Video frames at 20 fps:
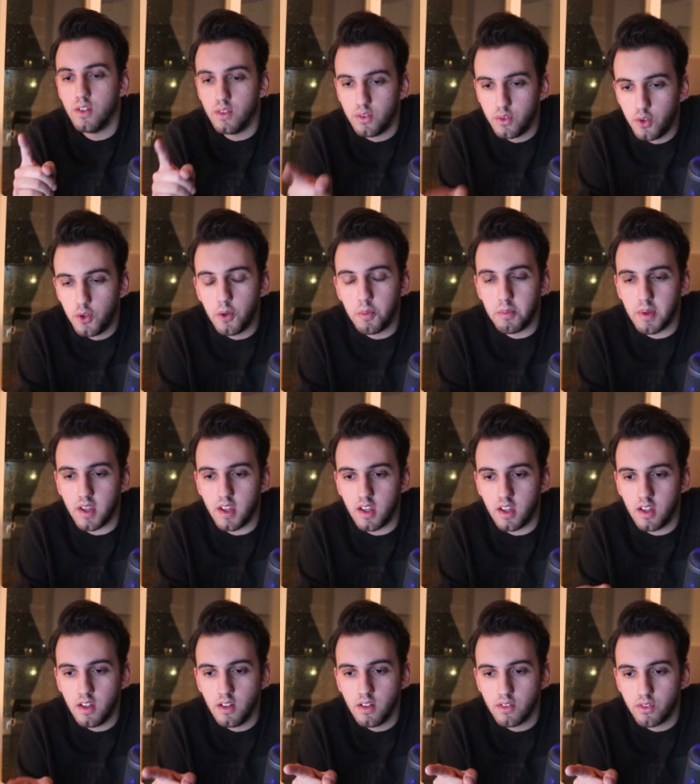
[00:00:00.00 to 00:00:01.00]
new
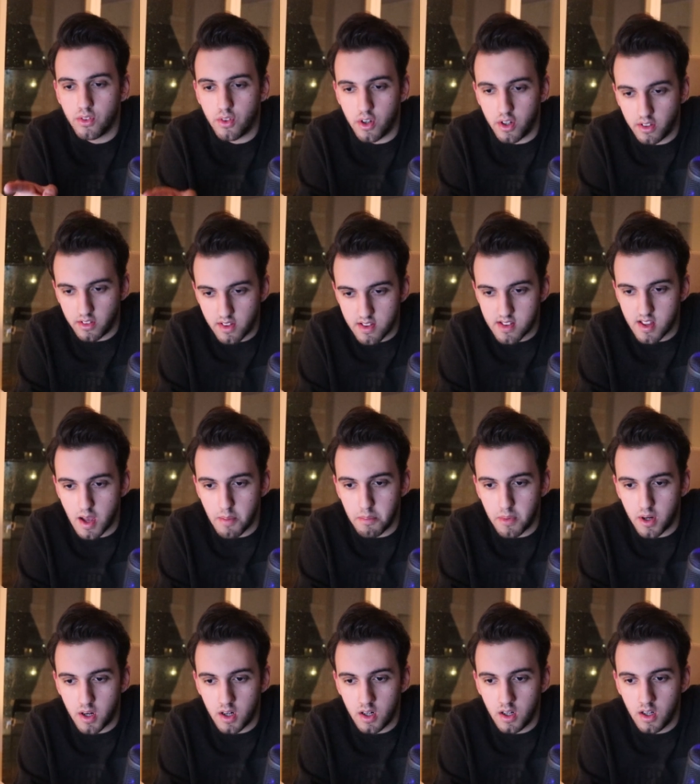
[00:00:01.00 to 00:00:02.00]
me during
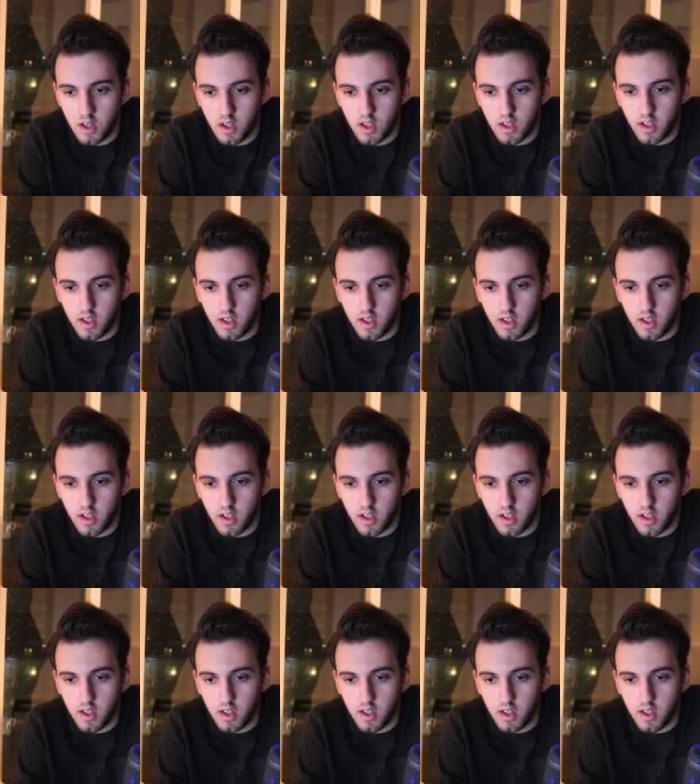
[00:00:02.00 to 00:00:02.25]
December